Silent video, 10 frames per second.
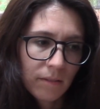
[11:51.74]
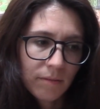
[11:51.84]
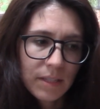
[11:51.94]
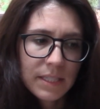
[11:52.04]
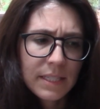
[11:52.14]

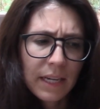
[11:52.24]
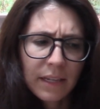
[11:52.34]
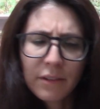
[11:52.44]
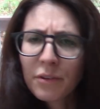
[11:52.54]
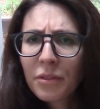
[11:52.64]
the
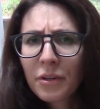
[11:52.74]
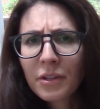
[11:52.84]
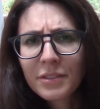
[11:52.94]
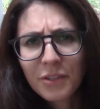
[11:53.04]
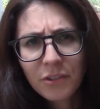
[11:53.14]
second or third
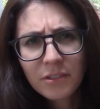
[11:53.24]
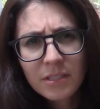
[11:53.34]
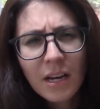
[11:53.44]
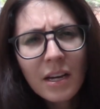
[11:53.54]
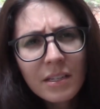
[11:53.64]
adult
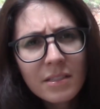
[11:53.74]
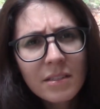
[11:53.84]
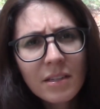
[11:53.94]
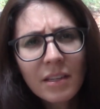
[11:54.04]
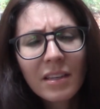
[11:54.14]
size
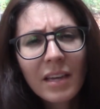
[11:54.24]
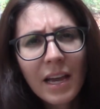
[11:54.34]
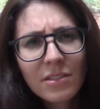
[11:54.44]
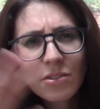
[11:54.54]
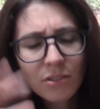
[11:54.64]

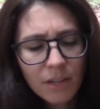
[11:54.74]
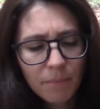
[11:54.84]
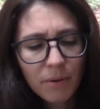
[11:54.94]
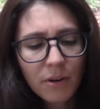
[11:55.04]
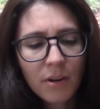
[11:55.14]
cast on
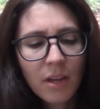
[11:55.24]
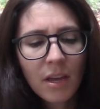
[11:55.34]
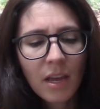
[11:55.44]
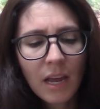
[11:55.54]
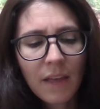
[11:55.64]
number,
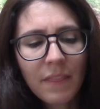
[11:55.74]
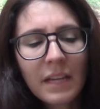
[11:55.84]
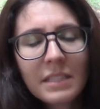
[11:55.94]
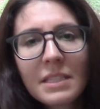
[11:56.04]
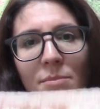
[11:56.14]
and
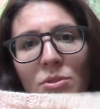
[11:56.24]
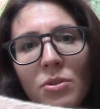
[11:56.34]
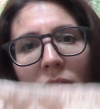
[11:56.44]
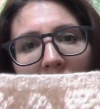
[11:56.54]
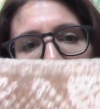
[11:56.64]
that seems to
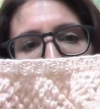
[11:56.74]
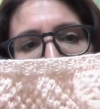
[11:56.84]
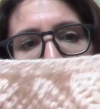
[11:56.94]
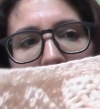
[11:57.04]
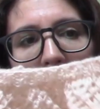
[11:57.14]
have given
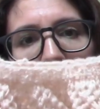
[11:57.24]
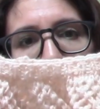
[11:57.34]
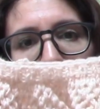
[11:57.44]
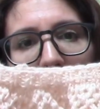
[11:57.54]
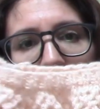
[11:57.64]
me
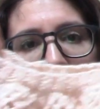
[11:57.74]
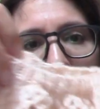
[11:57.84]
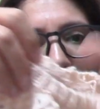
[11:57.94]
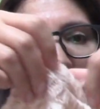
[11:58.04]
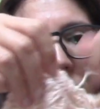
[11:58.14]
a good
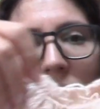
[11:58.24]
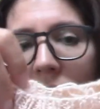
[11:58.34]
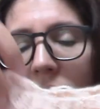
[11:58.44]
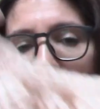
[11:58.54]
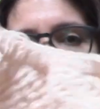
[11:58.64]

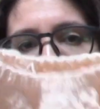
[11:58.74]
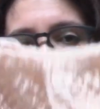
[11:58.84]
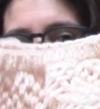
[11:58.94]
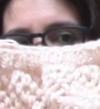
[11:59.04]
size